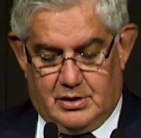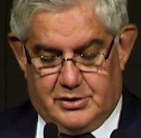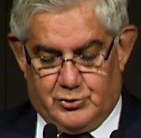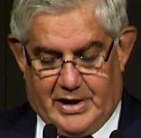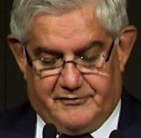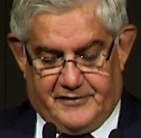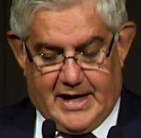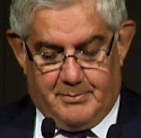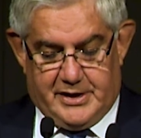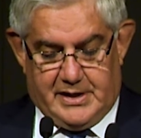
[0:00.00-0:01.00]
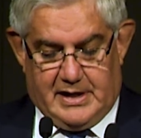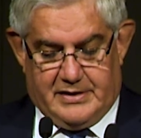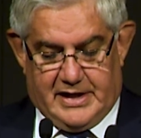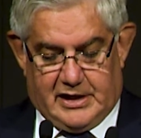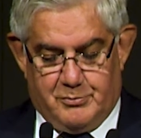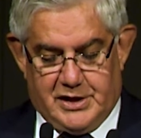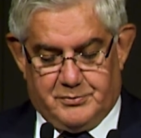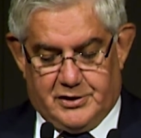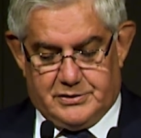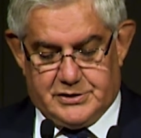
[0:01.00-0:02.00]
to our family and their
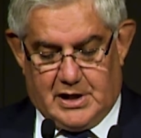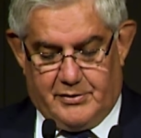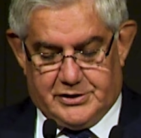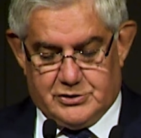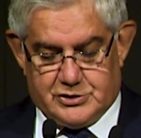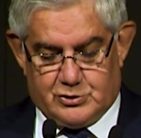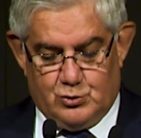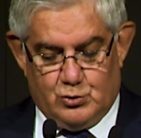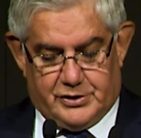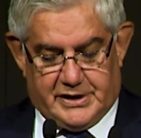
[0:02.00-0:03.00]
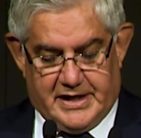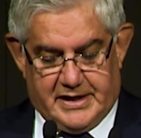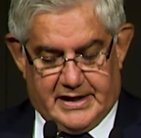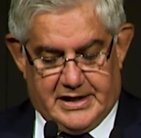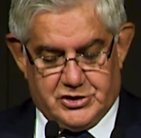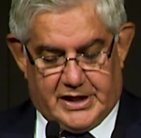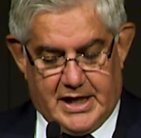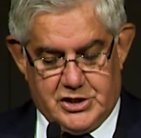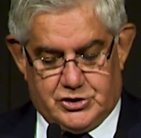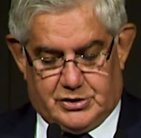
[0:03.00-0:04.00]
commitment to going to school and getting an
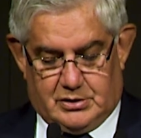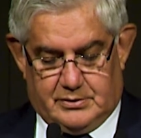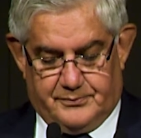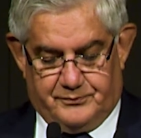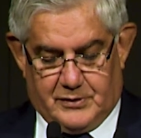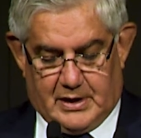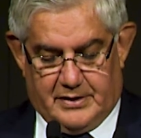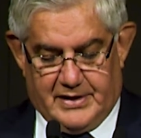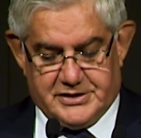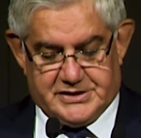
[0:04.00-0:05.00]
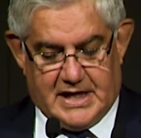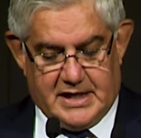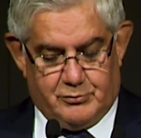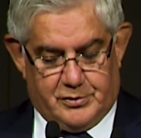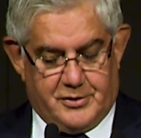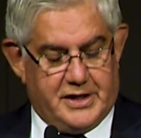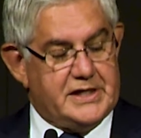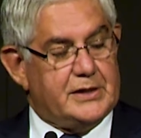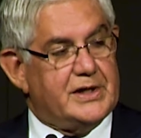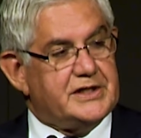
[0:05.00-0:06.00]
education. And that started with my
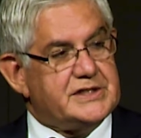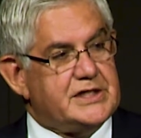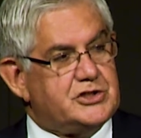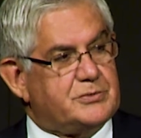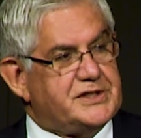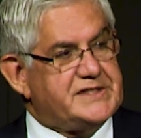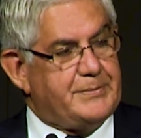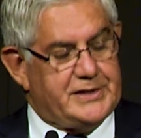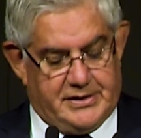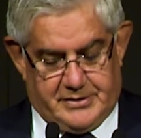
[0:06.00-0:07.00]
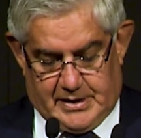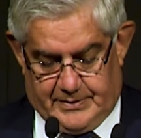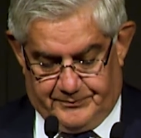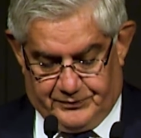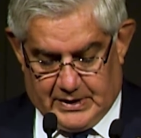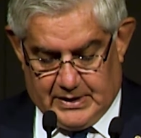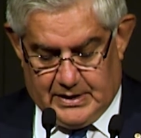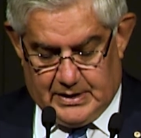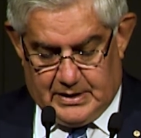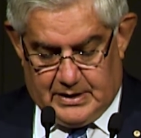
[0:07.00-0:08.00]
Year 1 teacher, Miss Abernethy.
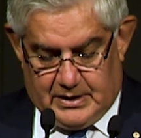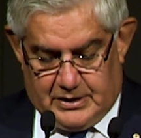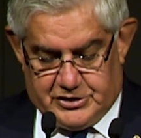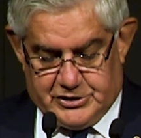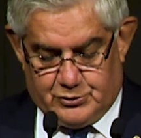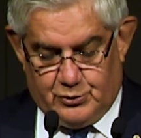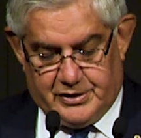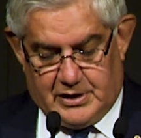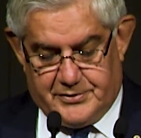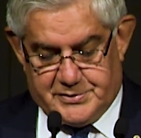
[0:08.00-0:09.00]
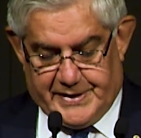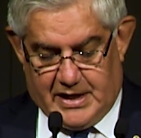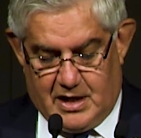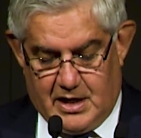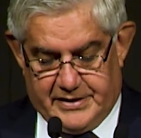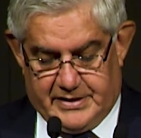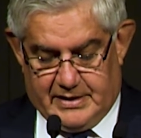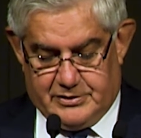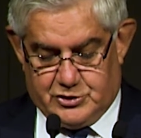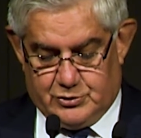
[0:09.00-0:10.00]
She saw that I was behind the
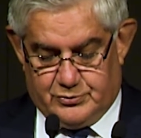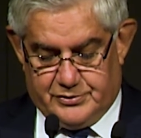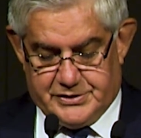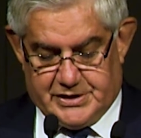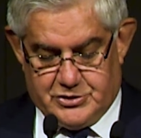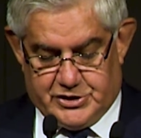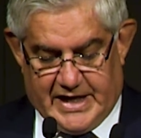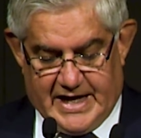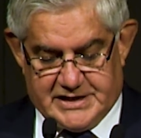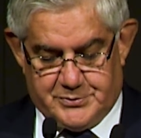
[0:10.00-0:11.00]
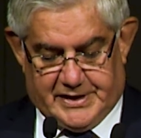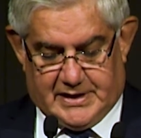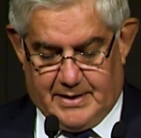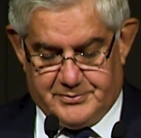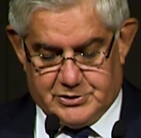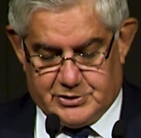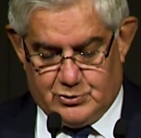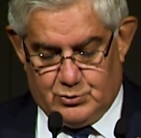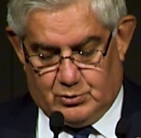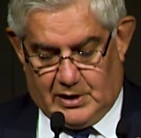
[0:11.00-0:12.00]
other children, so she asked me to come to
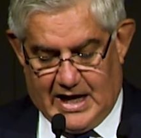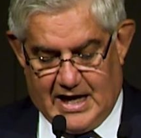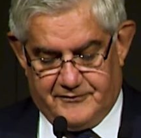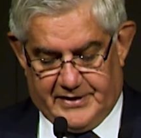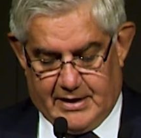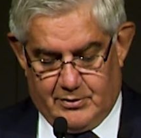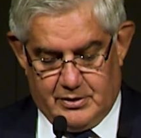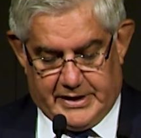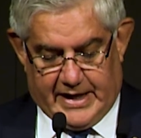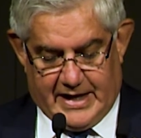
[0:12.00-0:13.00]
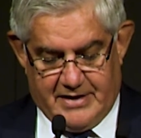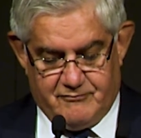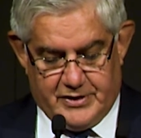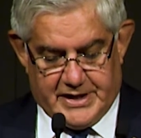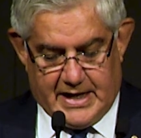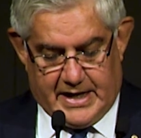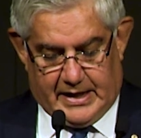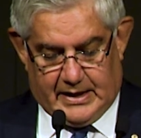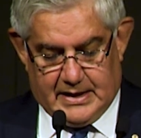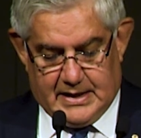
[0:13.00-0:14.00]
school half an hour earlier every day.